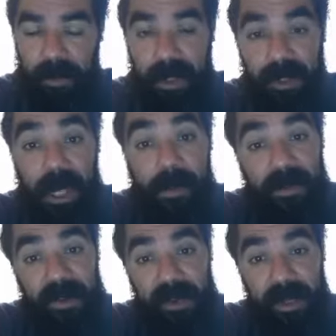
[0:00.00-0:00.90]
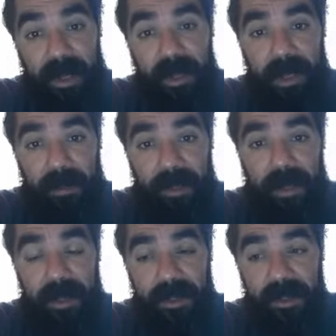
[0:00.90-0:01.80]
But on top of all that, I'm going
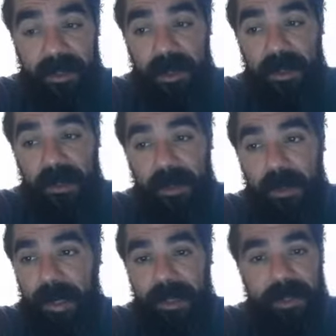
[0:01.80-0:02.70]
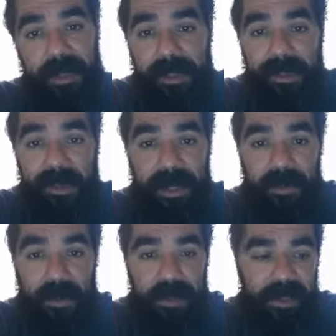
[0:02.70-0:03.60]
to also start doing core exercises, which
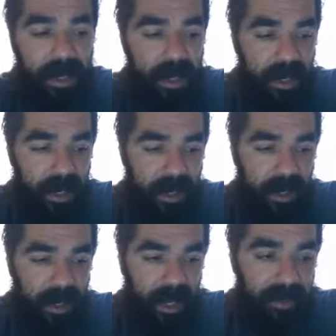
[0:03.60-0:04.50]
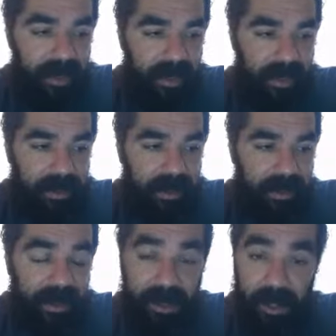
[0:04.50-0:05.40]
I've always, I've
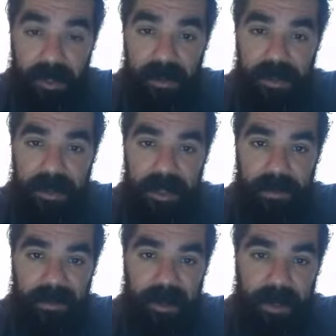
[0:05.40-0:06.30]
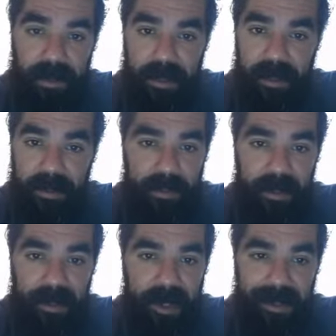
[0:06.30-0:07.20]
neglected. I started doing sit-ups finally,
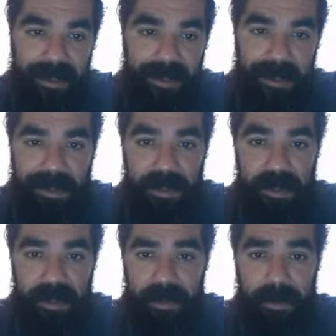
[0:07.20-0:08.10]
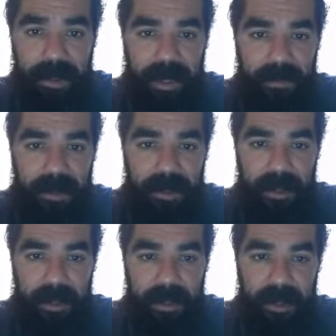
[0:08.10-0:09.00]
but I need to start doing the Superman
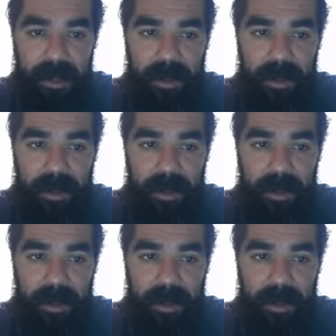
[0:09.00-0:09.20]
fucking